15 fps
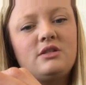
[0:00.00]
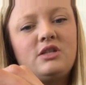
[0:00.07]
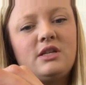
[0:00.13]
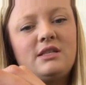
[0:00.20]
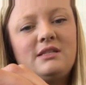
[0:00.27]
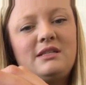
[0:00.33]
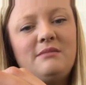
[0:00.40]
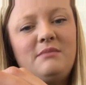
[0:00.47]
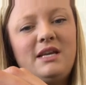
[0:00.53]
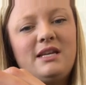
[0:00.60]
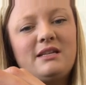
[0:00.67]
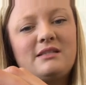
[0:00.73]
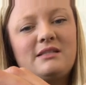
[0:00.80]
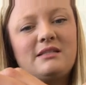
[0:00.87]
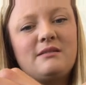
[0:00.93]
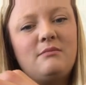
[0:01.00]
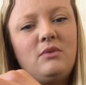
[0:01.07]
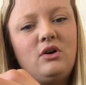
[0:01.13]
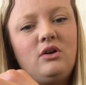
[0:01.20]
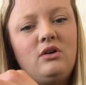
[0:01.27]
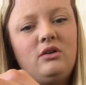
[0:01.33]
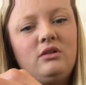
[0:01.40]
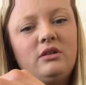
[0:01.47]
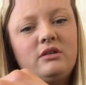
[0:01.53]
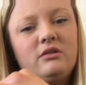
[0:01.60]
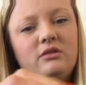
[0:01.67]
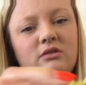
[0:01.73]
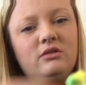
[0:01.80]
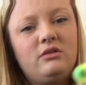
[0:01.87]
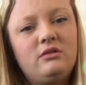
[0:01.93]
just to make a small
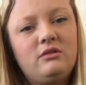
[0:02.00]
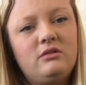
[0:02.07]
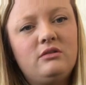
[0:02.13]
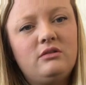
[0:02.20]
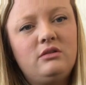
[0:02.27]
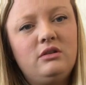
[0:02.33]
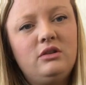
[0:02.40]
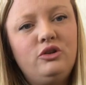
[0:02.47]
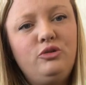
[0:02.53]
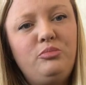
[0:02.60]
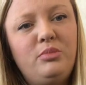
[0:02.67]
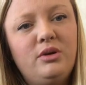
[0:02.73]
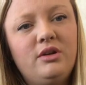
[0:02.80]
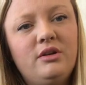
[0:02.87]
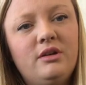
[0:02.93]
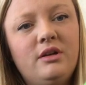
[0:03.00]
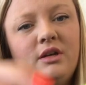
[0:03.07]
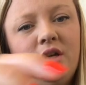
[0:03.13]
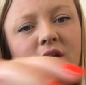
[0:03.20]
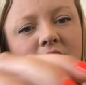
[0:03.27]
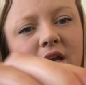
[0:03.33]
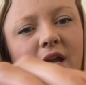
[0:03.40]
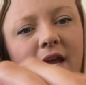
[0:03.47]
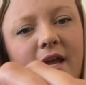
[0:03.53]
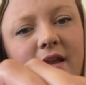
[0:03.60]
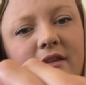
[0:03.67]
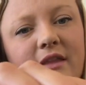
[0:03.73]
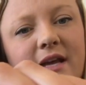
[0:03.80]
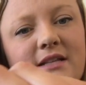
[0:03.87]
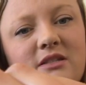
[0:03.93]
little loop.
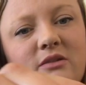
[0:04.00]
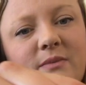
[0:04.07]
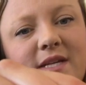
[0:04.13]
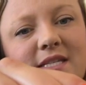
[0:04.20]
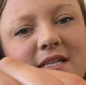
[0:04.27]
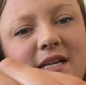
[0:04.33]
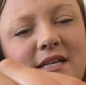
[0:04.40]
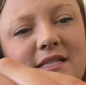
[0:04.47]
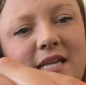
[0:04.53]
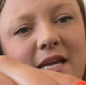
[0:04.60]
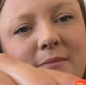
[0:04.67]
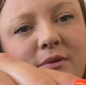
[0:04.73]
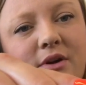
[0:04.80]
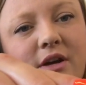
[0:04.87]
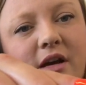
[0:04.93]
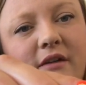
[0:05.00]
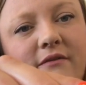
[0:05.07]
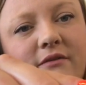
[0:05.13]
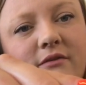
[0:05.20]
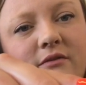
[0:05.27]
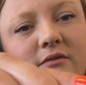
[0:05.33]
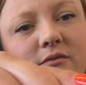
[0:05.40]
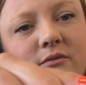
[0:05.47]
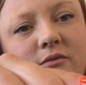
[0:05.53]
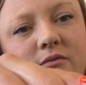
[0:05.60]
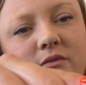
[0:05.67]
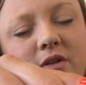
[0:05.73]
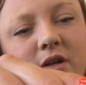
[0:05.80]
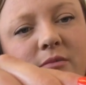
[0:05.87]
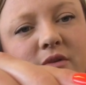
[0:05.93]
And that's the reason I tapered off.
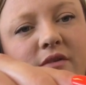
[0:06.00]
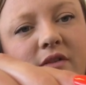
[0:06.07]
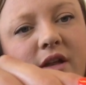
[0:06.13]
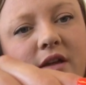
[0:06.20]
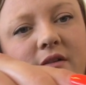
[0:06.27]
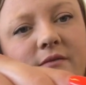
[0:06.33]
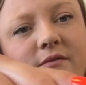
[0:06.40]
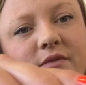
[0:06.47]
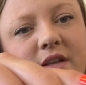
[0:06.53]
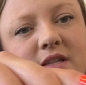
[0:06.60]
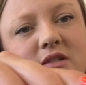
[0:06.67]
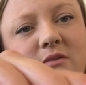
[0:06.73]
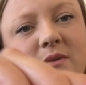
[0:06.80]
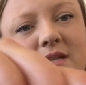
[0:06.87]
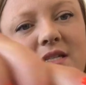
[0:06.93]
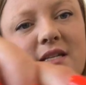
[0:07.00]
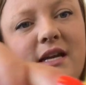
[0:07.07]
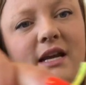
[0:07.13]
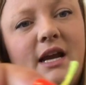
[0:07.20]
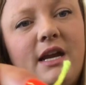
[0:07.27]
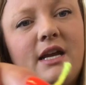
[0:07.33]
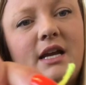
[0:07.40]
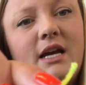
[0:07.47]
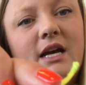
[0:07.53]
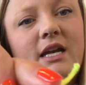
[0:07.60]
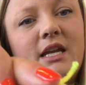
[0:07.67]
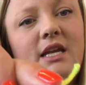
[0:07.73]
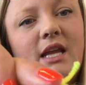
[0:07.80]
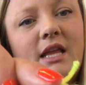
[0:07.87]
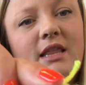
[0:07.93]
I'll move that. That's the reason I kind of
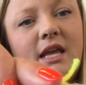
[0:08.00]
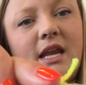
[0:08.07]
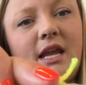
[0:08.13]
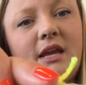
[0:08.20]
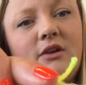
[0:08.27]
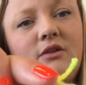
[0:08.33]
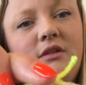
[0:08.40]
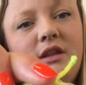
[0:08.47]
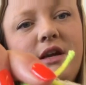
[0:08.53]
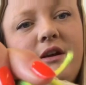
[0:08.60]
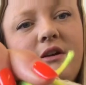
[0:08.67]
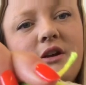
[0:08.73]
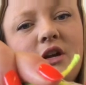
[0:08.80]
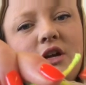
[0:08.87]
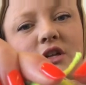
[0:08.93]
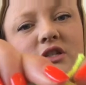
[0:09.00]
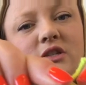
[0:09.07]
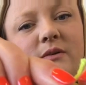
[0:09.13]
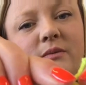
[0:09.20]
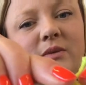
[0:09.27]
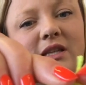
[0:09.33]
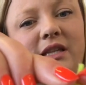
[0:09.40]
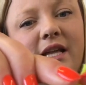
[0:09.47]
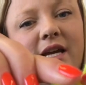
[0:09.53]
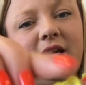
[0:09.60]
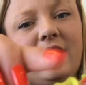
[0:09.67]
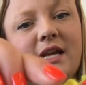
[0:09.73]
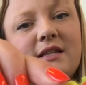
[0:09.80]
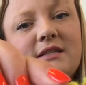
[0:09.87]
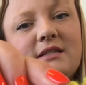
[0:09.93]
cut it at that angle there, so it will lay
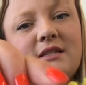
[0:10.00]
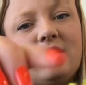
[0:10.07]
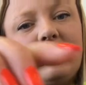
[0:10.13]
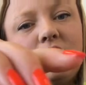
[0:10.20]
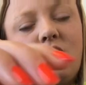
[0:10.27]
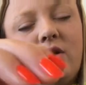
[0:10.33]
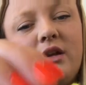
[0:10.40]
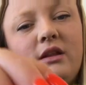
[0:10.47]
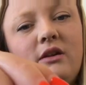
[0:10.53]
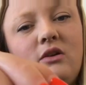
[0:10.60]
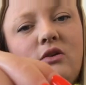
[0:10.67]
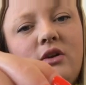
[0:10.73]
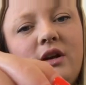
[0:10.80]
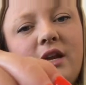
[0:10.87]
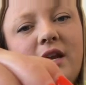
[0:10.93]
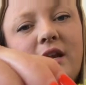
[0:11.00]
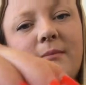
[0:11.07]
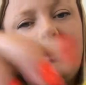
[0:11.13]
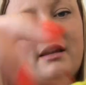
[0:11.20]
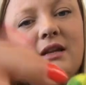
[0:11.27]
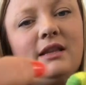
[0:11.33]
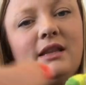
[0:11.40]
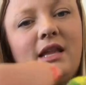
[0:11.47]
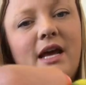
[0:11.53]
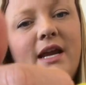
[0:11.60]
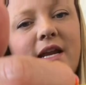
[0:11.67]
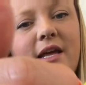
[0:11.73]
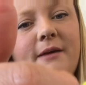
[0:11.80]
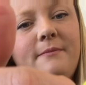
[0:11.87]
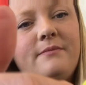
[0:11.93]
against the coiling cord, and I'm going to
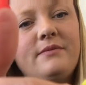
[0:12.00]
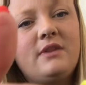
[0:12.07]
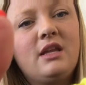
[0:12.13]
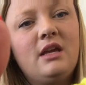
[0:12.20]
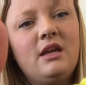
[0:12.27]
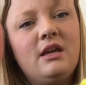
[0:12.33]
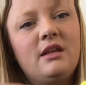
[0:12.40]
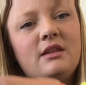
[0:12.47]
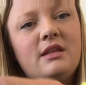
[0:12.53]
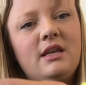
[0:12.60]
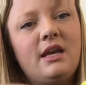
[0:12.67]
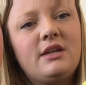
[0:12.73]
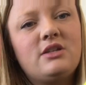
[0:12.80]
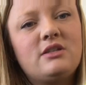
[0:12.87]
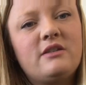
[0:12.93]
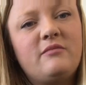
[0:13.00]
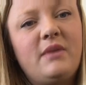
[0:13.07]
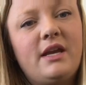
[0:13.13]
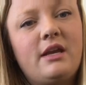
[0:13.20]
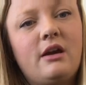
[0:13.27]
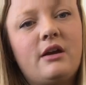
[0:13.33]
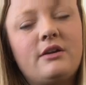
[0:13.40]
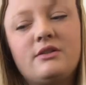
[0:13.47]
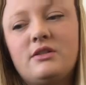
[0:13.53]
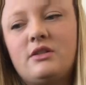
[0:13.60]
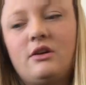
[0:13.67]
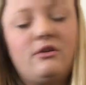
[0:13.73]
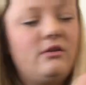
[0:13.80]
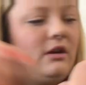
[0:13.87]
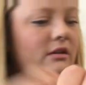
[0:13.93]
line up the edges of my yarn.
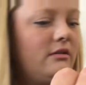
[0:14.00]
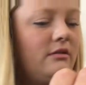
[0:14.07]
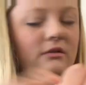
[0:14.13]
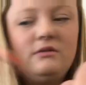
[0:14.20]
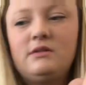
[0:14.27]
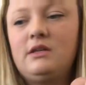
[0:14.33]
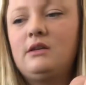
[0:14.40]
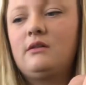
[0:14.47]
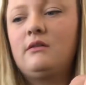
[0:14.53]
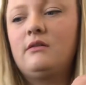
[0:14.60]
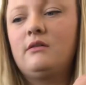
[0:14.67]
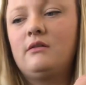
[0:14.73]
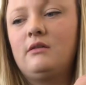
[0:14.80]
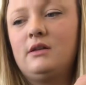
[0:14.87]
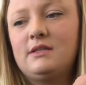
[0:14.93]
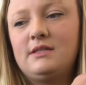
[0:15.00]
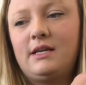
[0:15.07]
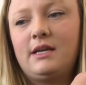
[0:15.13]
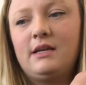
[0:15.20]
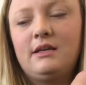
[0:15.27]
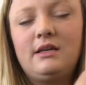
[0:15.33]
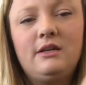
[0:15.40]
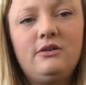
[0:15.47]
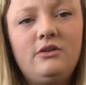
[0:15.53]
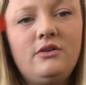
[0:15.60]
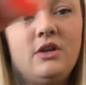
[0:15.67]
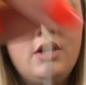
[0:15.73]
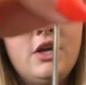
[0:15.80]
So using a second needle,